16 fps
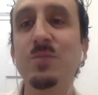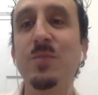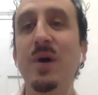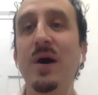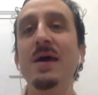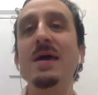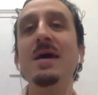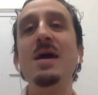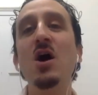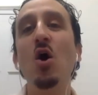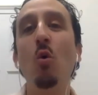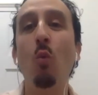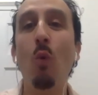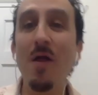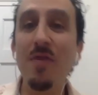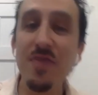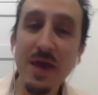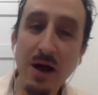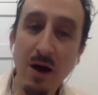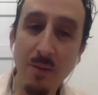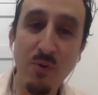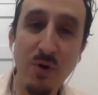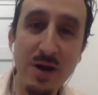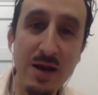But one thing
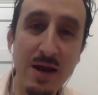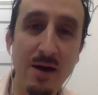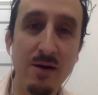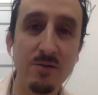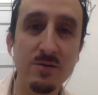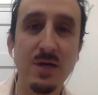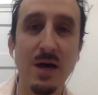I'll point out,